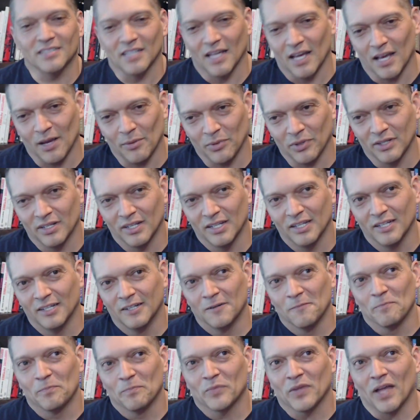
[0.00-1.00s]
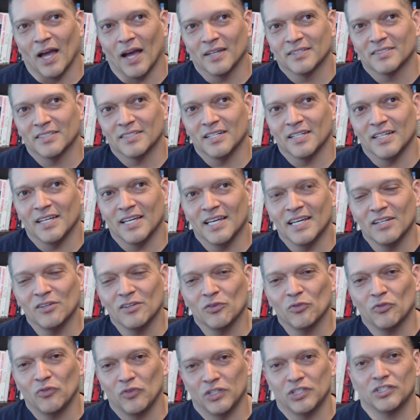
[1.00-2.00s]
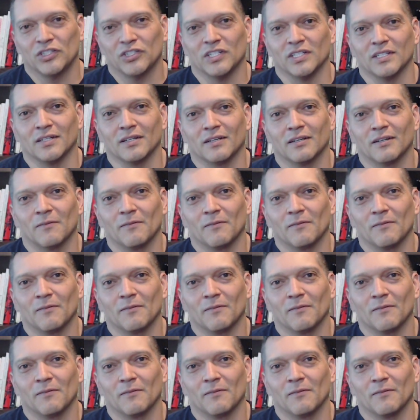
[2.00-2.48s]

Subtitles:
happen. I see inefficient